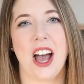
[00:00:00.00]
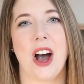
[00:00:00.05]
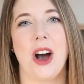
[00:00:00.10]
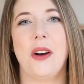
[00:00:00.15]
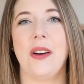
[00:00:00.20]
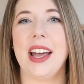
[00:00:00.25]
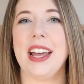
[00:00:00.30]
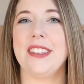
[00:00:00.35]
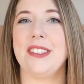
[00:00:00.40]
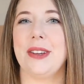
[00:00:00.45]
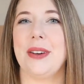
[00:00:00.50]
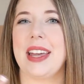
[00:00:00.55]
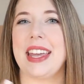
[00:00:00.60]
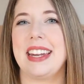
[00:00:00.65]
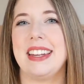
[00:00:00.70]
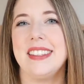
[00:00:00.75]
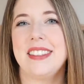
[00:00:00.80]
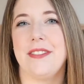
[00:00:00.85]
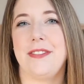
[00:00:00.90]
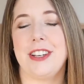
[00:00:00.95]
Okay, so
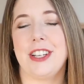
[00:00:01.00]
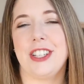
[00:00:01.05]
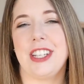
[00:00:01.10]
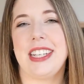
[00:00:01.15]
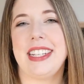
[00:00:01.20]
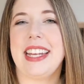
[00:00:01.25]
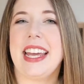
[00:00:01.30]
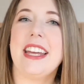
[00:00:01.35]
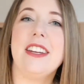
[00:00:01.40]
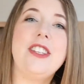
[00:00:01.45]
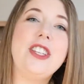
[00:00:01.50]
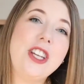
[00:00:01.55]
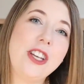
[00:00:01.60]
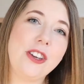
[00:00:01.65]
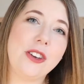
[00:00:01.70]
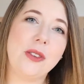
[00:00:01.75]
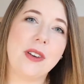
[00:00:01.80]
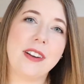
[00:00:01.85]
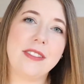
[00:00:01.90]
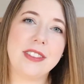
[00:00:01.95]
it is officially day
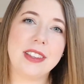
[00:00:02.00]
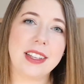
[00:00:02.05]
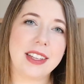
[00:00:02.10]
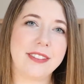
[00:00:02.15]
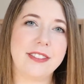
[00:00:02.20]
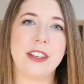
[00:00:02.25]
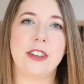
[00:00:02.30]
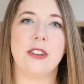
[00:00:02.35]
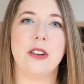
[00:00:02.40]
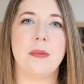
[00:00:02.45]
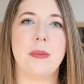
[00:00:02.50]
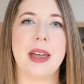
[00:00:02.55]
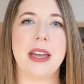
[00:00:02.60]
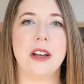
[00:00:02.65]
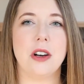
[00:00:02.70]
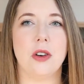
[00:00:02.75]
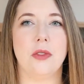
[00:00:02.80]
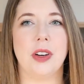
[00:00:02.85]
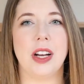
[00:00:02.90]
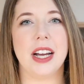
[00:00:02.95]
two of the living room
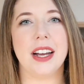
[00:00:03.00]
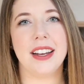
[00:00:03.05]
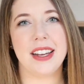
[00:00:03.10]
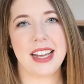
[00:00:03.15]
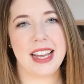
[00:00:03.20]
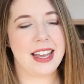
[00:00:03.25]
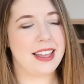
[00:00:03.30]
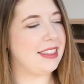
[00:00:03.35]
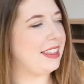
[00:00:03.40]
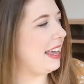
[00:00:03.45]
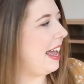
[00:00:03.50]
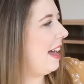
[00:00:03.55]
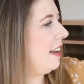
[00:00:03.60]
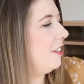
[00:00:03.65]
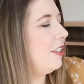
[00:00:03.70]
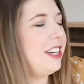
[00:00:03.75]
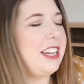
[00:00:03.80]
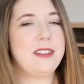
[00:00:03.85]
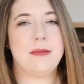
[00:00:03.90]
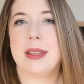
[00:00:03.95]
makeover. The
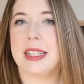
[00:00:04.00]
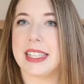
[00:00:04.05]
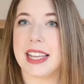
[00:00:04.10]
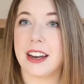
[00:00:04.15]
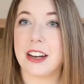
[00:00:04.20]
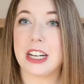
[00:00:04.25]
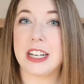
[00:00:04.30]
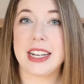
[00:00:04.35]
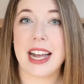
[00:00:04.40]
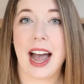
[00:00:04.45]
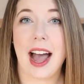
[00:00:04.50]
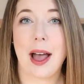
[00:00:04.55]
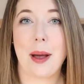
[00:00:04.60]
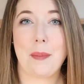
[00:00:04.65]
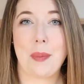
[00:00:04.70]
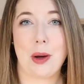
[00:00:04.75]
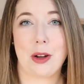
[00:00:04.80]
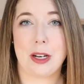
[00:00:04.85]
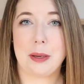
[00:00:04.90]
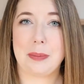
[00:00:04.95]
entertainment center
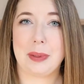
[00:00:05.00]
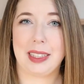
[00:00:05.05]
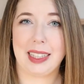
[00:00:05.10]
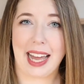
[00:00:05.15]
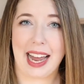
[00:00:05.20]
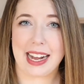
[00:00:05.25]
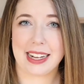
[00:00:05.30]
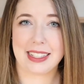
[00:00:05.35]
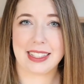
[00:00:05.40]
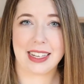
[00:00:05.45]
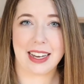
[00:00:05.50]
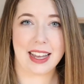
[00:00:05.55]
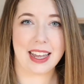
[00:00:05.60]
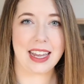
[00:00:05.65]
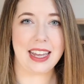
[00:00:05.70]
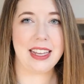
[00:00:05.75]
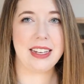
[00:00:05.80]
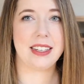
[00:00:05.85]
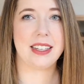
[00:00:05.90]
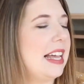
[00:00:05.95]
got put up last
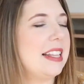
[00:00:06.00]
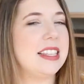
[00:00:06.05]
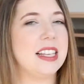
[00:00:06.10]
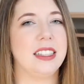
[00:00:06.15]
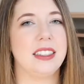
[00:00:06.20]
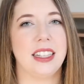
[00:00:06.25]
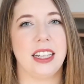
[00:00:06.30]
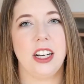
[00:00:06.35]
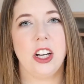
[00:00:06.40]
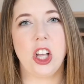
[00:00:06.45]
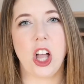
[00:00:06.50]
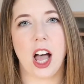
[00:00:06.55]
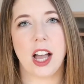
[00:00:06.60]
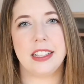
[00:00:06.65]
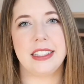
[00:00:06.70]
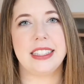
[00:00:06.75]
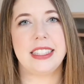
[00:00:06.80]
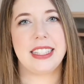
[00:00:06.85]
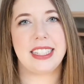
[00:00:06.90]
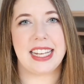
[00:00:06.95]
night. It's a little
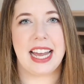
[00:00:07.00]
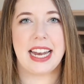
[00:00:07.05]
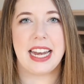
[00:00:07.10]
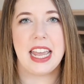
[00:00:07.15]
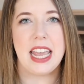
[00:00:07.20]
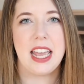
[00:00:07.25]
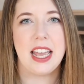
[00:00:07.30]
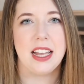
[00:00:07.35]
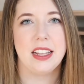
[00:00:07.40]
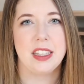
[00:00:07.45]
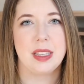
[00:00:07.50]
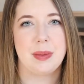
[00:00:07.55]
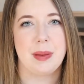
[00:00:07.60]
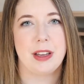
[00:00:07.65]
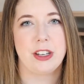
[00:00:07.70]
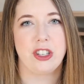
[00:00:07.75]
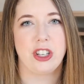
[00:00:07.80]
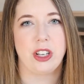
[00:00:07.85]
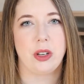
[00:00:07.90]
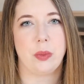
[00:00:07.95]
unsteady,
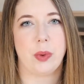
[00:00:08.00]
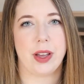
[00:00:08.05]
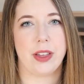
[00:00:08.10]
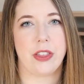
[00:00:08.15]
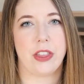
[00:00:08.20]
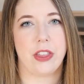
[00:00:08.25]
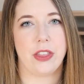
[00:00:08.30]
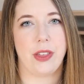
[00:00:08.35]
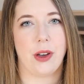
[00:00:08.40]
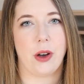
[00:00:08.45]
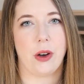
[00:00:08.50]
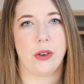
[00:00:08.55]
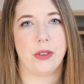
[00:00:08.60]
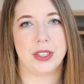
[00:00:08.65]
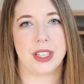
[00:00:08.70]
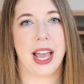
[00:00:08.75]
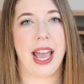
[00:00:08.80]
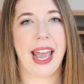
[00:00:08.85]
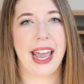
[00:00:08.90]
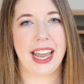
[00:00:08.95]
especially with
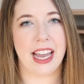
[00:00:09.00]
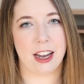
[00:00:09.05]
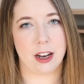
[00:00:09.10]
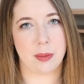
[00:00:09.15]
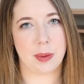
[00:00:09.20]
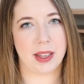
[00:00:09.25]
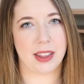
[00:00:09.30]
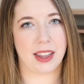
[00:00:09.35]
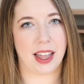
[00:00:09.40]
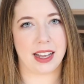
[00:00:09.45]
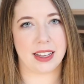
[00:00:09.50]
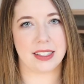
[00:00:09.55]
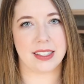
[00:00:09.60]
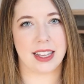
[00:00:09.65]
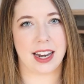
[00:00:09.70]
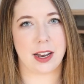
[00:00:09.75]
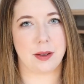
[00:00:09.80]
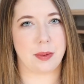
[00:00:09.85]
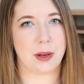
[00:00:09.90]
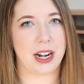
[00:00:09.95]
those hairpin legs
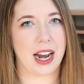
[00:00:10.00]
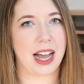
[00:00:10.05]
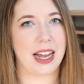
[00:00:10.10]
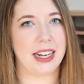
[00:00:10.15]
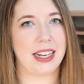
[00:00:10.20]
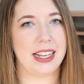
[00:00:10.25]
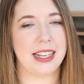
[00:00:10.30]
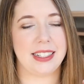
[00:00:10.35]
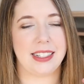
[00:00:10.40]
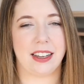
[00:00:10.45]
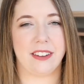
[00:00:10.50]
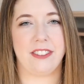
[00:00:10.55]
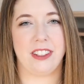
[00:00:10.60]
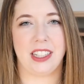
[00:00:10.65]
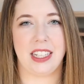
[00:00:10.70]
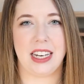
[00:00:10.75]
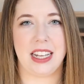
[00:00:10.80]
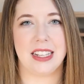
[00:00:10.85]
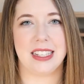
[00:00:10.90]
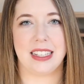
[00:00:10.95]
that I put on it. It
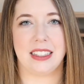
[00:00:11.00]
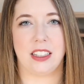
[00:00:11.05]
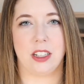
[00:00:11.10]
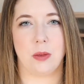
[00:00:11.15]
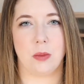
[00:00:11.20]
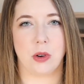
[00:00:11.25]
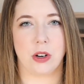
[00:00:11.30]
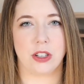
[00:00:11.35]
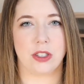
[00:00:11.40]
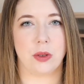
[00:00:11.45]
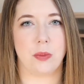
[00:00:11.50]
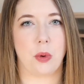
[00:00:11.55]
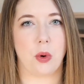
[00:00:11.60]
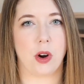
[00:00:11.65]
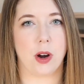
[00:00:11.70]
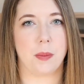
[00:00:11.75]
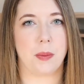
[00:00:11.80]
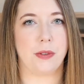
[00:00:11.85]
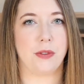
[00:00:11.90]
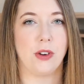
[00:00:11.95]
definitely needs a little more
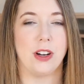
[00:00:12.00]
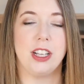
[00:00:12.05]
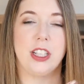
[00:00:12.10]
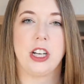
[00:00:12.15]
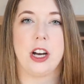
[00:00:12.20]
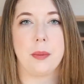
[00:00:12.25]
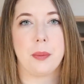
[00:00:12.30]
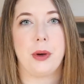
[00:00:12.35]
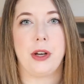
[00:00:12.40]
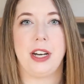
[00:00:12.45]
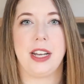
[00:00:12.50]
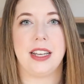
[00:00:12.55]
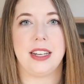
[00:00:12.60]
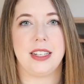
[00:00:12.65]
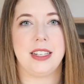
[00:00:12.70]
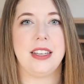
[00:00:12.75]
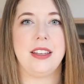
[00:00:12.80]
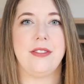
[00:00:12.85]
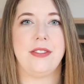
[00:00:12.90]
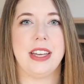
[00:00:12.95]
support before I start putting a
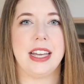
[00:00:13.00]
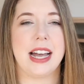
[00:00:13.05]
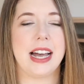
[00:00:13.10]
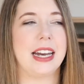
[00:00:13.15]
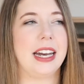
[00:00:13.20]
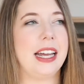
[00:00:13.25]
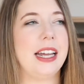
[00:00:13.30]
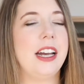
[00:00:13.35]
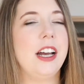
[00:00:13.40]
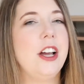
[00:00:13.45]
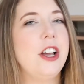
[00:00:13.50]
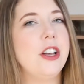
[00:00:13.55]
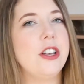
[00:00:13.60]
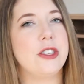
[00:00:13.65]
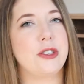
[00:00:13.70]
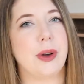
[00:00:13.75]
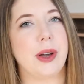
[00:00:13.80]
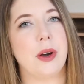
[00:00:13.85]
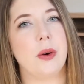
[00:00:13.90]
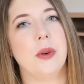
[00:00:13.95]
T V on it.
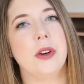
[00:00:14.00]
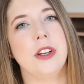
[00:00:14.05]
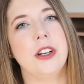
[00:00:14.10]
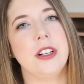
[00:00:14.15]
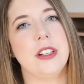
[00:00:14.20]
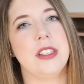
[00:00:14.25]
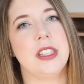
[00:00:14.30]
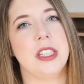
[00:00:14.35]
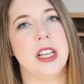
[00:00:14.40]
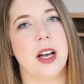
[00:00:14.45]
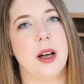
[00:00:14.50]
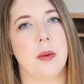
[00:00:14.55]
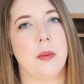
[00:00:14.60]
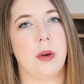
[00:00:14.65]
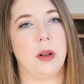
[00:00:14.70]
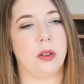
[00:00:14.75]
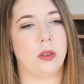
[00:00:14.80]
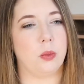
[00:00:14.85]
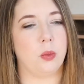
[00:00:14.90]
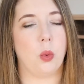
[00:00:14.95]
So I ordered
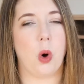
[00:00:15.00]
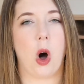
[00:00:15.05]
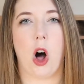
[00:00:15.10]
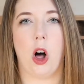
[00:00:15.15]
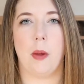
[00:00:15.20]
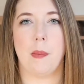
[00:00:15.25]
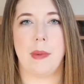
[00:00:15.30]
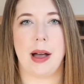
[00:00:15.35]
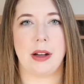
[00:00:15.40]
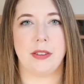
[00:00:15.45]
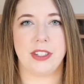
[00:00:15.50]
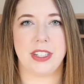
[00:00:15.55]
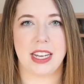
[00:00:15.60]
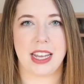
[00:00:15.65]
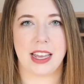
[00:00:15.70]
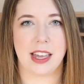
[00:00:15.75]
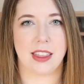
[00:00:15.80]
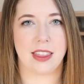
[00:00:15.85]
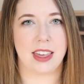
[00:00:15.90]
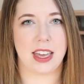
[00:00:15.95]
some wall
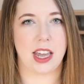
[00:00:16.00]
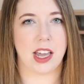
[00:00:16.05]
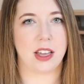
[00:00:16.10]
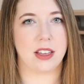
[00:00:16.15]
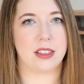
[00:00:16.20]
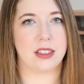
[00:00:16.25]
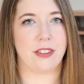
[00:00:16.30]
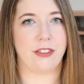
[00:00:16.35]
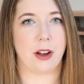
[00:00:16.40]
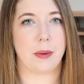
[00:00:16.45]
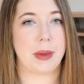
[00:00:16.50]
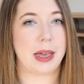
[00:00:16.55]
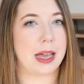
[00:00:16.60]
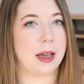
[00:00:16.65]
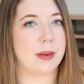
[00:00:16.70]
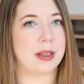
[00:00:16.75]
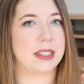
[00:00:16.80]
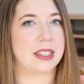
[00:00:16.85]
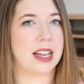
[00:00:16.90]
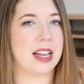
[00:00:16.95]
mounting things from
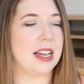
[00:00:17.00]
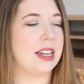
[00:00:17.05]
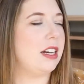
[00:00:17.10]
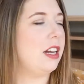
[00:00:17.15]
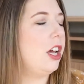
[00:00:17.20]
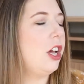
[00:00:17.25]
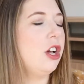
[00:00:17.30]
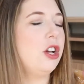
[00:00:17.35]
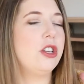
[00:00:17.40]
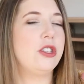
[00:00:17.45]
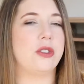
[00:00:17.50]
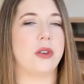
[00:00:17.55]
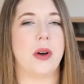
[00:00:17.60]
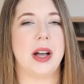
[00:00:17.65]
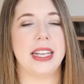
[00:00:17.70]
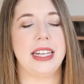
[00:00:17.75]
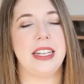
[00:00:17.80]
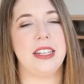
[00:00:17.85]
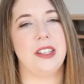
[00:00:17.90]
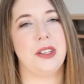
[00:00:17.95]
Amazon. So
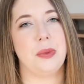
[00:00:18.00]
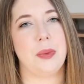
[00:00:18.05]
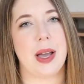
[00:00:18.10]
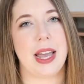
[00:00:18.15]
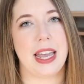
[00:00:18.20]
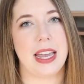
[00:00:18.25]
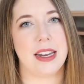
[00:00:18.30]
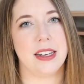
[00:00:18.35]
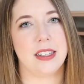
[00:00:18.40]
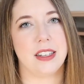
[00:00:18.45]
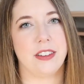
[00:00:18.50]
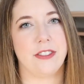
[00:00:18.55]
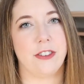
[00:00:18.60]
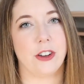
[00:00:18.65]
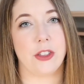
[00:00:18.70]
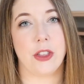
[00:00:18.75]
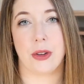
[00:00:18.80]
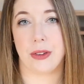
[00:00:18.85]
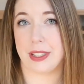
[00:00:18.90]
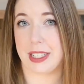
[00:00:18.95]
I need to wait
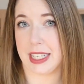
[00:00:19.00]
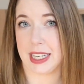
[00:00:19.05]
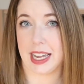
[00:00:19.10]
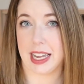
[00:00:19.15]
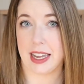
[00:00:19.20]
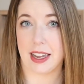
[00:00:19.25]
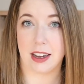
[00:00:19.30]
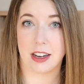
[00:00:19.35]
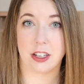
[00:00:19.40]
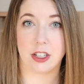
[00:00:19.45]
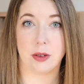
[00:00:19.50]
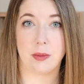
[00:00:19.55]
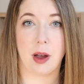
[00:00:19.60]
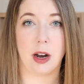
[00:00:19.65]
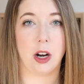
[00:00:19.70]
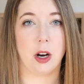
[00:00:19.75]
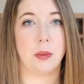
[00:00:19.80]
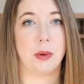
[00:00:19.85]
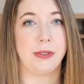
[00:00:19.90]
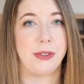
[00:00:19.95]
for those to get here
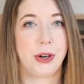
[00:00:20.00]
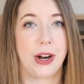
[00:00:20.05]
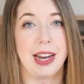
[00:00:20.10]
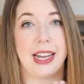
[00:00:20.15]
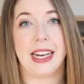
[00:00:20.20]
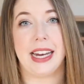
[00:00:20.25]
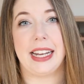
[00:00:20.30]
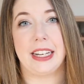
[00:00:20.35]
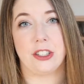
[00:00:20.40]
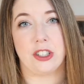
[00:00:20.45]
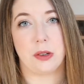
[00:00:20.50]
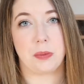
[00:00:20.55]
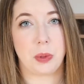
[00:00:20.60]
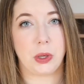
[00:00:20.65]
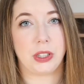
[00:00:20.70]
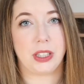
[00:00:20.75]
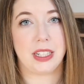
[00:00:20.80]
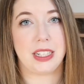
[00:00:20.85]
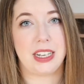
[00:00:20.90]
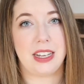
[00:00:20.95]
tomorrow before I can actually
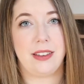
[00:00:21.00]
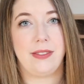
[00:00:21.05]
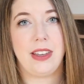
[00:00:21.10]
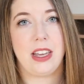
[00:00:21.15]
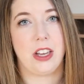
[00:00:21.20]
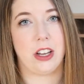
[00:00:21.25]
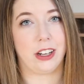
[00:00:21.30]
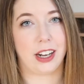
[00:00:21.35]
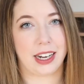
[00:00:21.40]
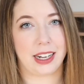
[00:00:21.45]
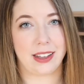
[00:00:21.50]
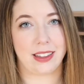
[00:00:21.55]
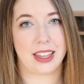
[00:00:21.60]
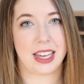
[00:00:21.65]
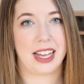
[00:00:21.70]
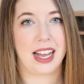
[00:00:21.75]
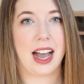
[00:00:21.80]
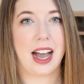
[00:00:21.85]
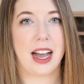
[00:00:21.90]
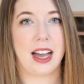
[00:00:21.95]
put the T V or
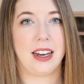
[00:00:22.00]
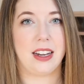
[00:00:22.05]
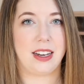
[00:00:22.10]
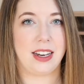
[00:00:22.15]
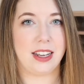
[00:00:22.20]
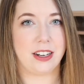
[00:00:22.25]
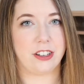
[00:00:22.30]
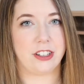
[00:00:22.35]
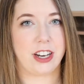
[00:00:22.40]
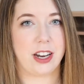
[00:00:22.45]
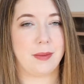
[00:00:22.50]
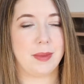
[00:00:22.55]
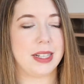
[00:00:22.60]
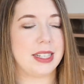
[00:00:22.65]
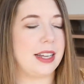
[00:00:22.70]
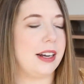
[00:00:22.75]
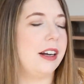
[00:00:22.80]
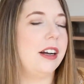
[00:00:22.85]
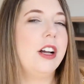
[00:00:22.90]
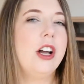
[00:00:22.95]
anything on the
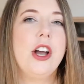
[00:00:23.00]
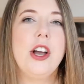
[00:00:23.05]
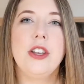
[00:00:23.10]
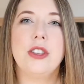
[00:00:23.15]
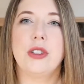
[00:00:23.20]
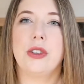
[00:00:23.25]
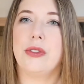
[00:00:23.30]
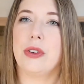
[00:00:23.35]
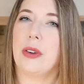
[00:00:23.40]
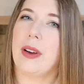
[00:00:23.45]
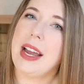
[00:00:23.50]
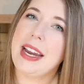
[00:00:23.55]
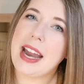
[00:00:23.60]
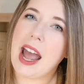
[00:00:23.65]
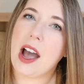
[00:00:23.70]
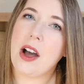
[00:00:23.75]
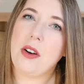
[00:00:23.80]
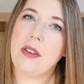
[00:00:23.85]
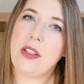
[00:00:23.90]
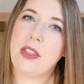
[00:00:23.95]
entertainment center. So for right
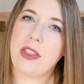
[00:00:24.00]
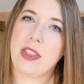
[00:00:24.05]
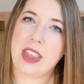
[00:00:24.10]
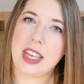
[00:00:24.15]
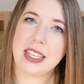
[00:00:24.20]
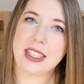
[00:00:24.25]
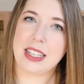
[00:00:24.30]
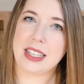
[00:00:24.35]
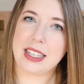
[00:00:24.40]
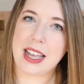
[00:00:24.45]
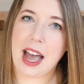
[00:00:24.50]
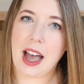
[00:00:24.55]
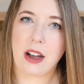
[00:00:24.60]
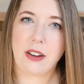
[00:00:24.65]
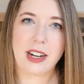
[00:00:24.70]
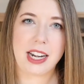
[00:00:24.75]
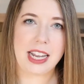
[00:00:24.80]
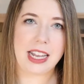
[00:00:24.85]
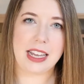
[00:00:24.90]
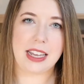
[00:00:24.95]
now, this is
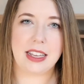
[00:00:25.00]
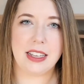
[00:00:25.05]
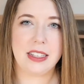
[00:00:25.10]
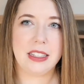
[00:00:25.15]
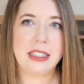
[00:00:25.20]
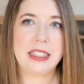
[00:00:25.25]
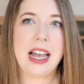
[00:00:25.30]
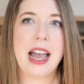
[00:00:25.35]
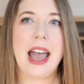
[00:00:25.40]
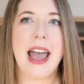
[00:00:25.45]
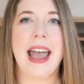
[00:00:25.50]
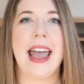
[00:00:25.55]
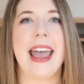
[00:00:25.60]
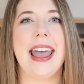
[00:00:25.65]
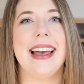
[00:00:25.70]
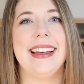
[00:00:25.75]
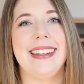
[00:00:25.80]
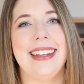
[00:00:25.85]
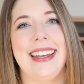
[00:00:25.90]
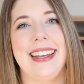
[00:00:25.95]
how it is.
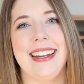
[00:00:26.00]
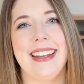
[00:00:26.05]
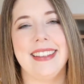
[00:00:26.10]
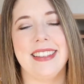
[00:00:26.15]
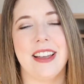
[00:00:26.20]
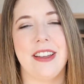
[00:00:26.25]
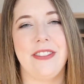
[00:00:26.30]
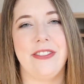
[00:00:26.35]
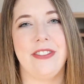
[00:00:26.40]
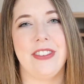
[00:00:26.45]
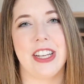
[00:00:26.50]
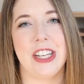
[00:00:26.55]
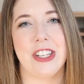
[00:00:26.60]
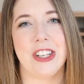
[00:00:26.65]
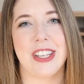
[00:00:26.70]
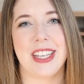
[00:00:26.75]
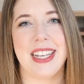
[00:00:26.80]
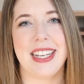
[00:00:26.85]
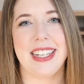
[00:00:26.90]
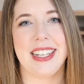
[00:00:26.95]
And it is
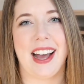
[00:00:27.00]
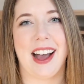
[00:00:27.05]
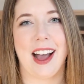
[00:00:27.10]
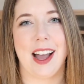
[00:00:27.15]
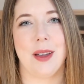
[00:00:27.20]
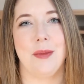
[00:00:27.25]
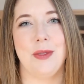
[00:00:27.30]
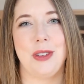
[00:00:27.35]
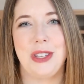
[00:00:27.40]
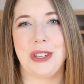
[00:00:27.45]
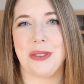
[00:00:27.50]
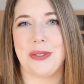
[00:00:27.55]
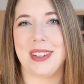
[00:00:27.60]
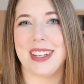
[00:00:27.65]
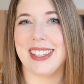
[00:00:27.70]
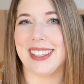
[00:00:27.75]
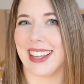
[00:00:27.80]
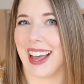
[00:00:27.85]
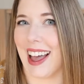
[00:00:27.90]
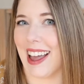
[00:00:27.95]
officially time to
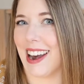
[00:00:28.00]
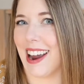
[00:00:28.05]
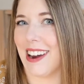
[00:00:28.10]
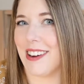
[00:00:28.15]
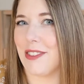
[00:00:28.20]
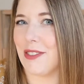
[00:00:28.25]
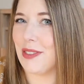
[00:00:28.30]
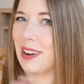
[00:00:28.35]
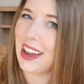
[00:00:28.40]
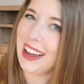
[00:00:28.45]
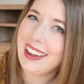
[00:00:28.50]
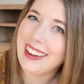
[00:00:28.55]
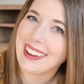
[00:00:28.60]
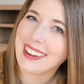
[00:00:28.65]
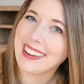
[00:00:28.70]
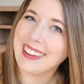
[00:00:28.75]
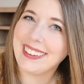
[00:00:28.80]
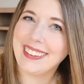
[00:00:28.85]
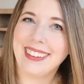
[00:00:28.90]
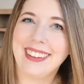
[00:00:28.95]
decide on a
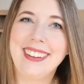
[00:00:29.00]
rug.